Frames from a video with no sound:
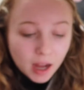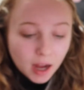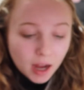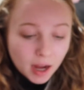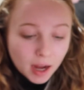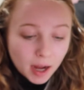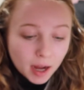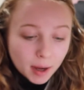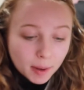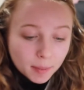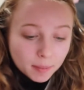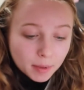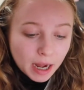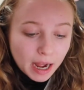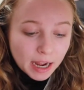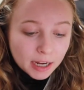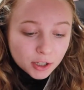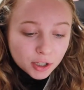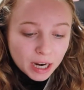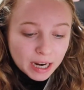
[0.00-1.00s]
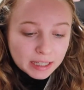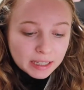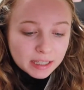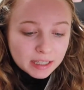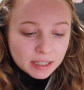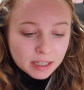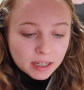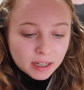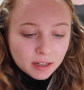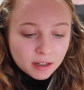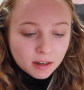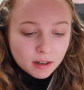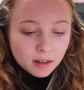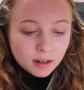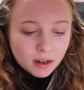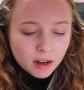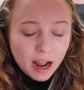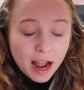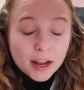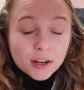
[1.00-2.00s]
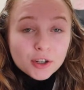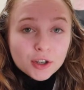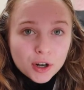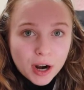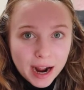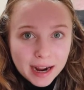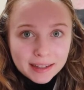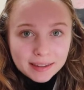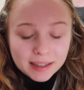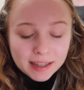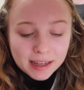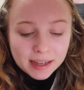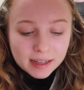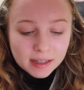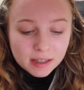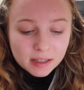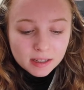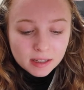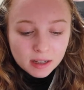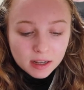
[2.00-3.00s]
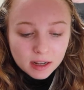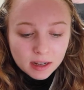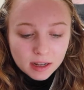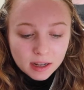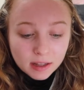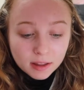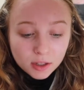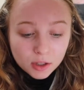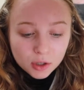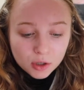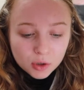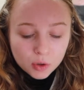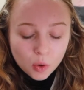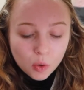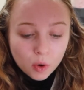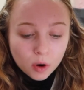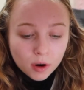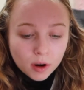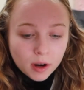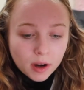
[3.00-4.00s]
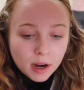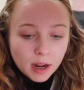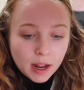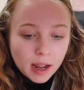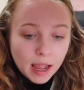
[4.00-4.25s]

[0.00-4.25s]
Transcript: um I tried this in I tried this in the store